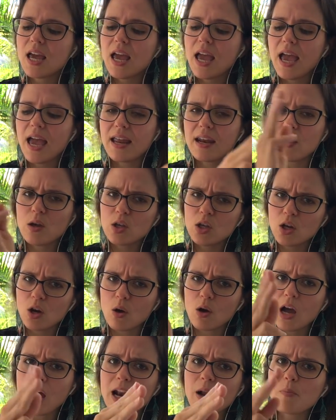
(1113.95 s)

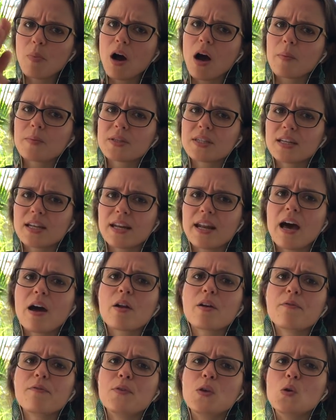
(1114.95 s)
and kind of pops in and out
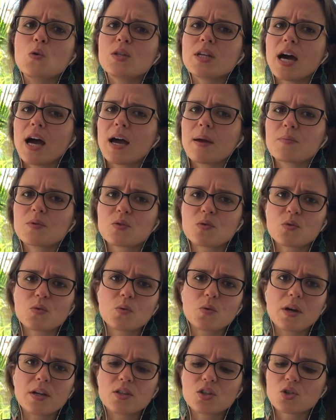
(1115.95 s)
a few times
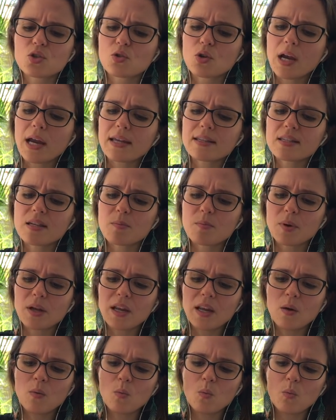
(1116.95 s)
through its transit,
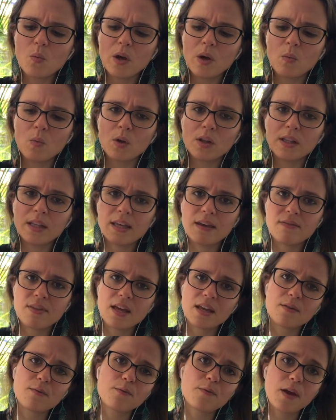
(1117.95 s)
but it will leave
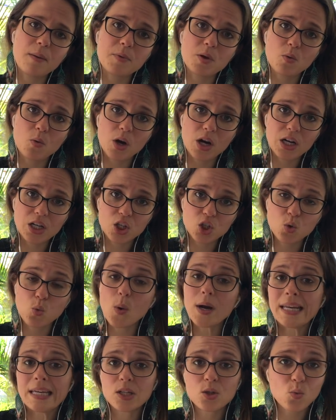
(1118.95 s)
in February
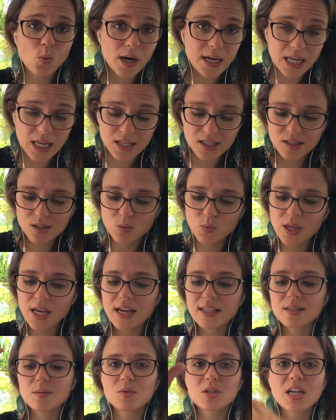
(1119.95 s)
2020. So we
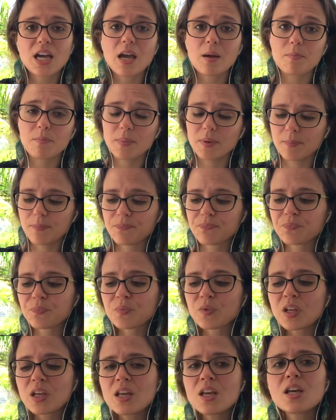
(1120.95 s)
got some time.
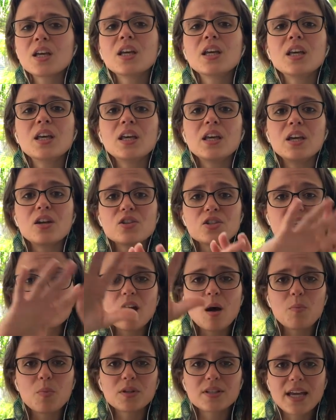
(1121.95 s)
Here's a
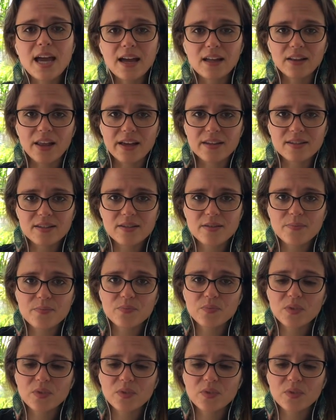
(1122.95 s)
couple taglines.